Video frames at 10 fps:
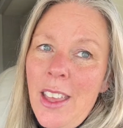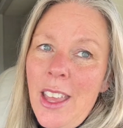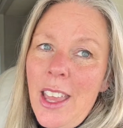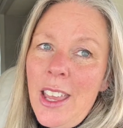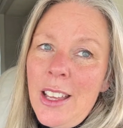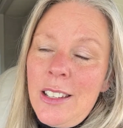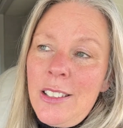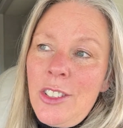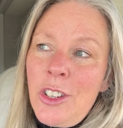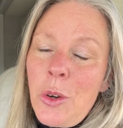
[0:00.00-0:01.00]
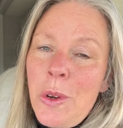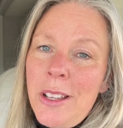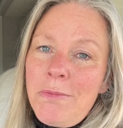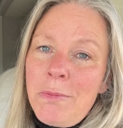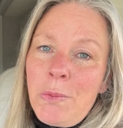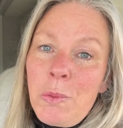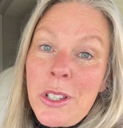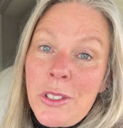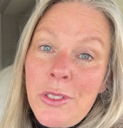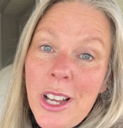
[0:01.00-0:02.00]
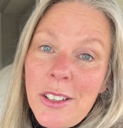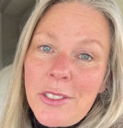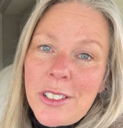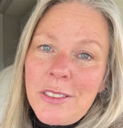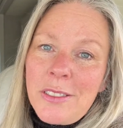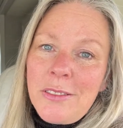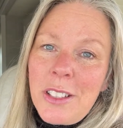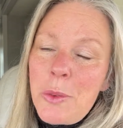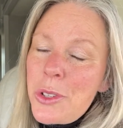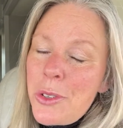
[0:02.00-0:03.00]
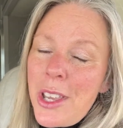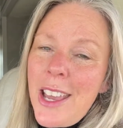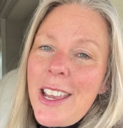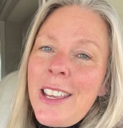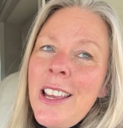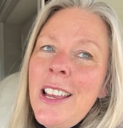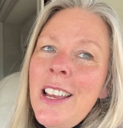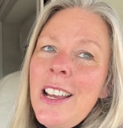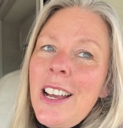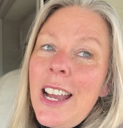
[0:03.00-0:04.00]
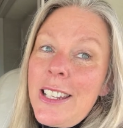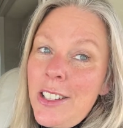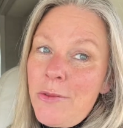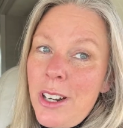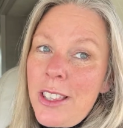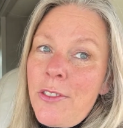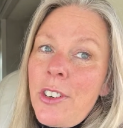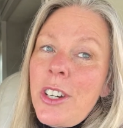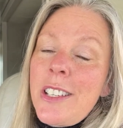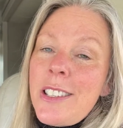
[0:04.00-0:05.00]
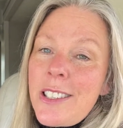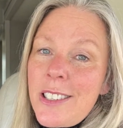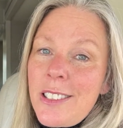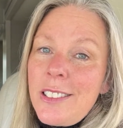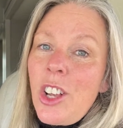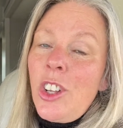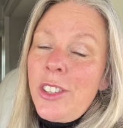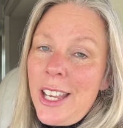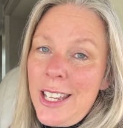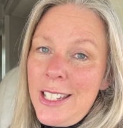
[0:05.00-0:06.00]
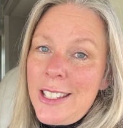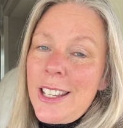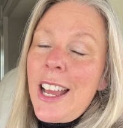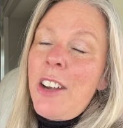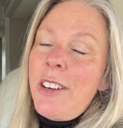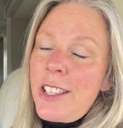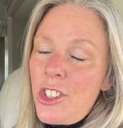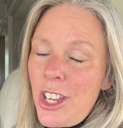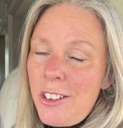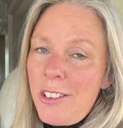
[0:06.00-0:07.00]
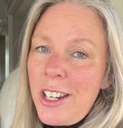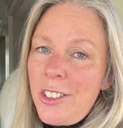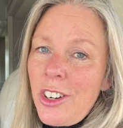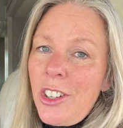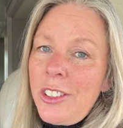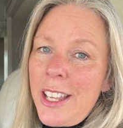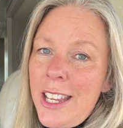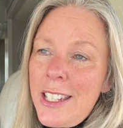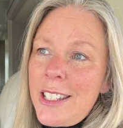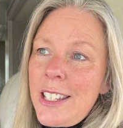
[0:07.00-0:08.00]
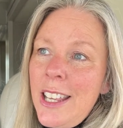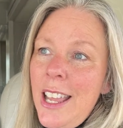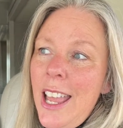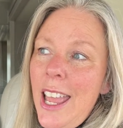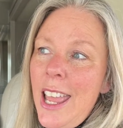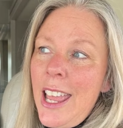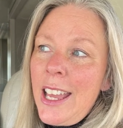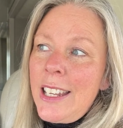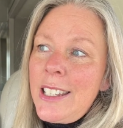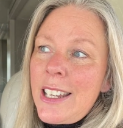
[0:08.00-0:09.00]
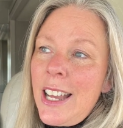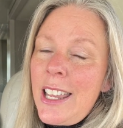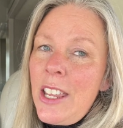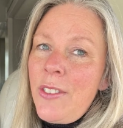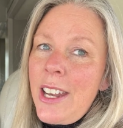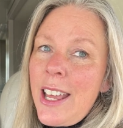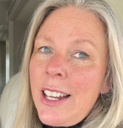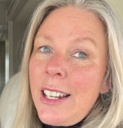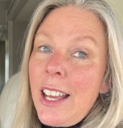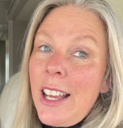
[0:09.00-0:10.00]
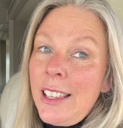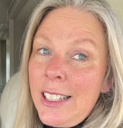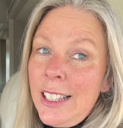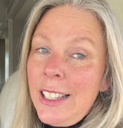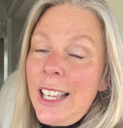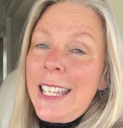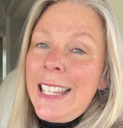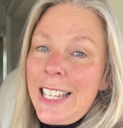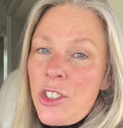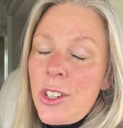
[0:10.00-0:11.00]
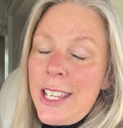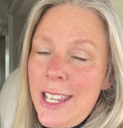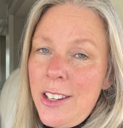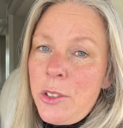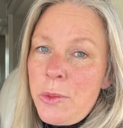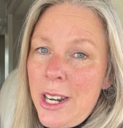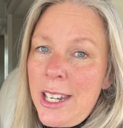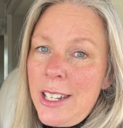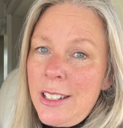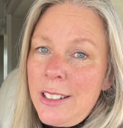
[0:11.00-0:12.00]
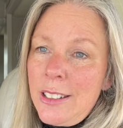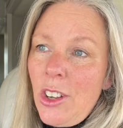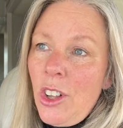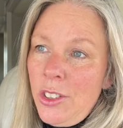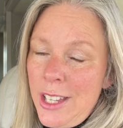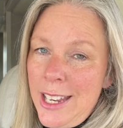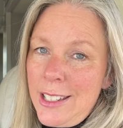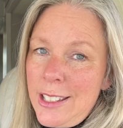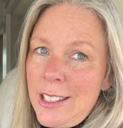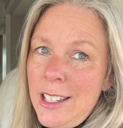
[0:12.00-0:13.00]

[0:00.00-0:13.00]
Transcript: And you know what? We survived. It was okay. I did run the furnace all night. I ran the generator all night, and I even had a little electric heater running all night.